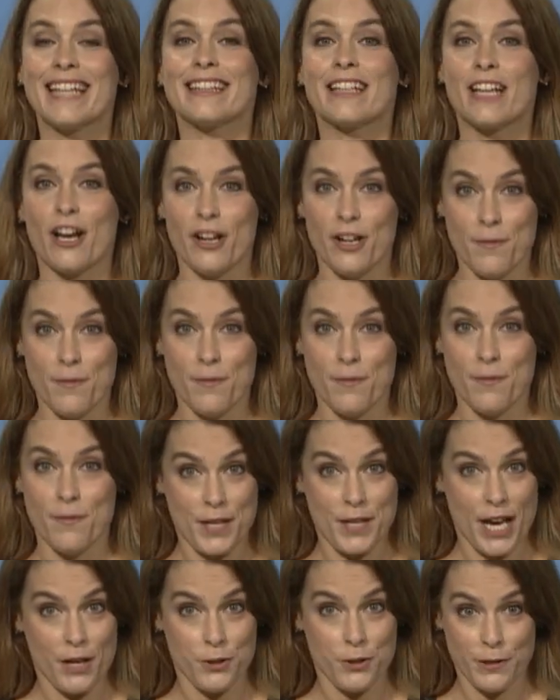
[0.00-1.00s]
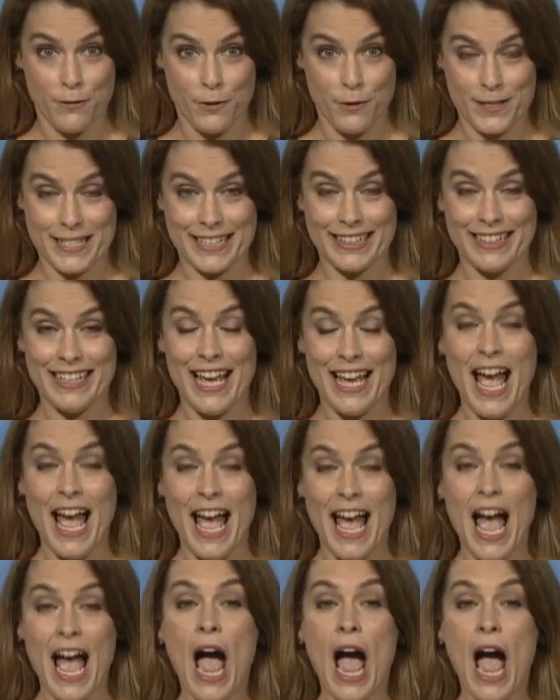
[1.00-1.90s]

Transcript: at Columbia University,